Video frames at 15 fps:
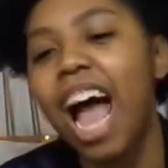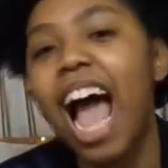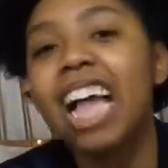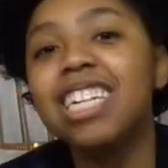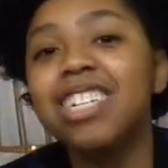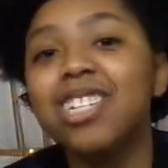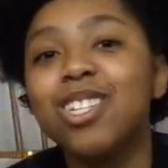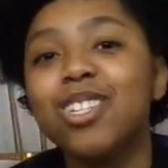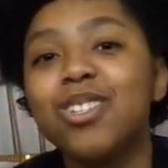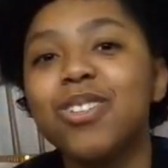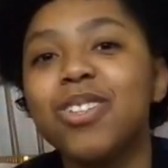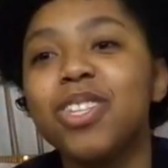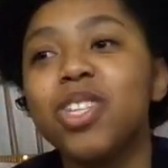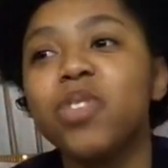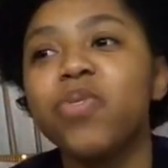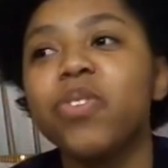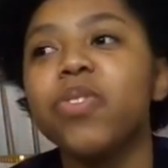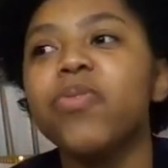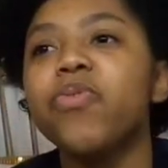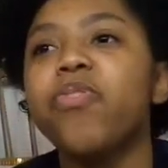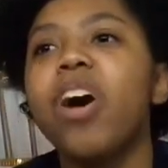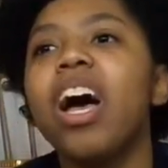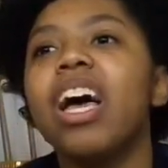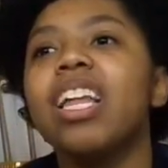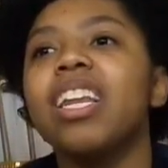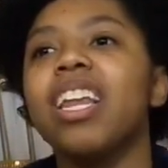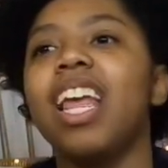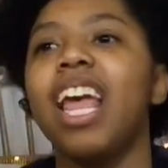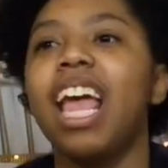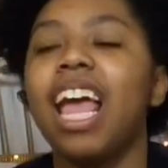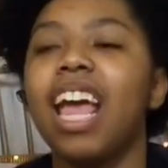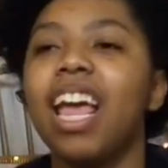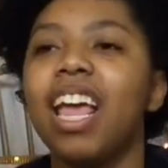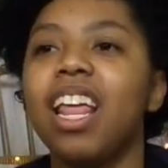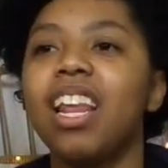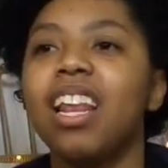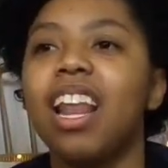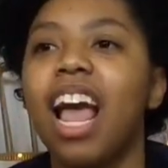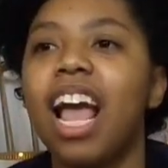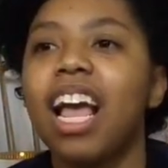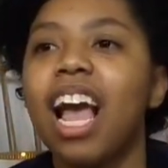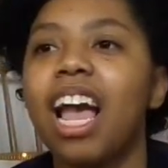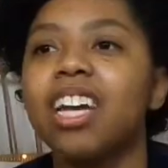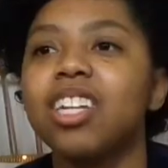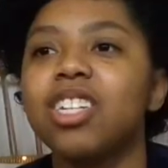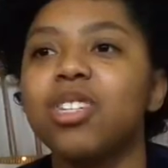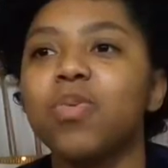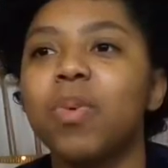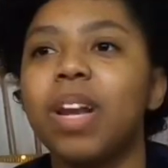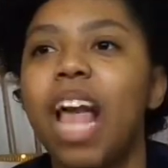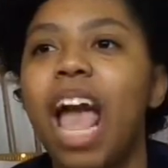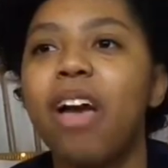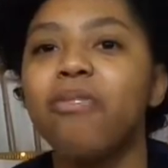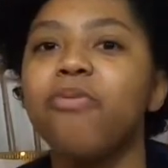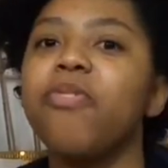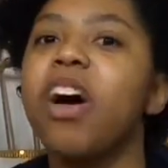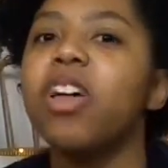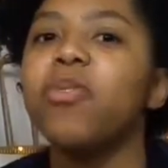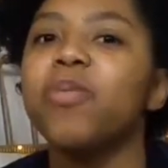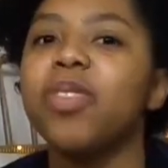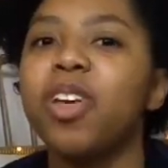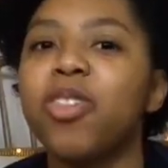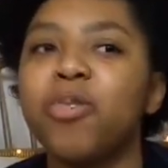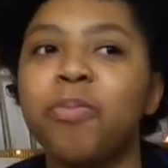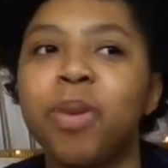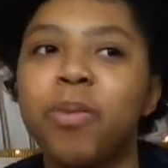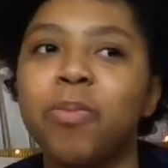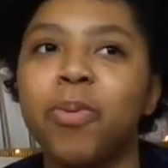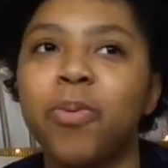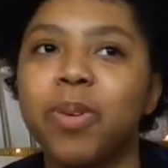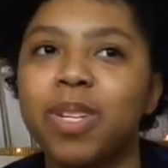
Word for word: I just do this for fun and I kind of just want to have fun with other people,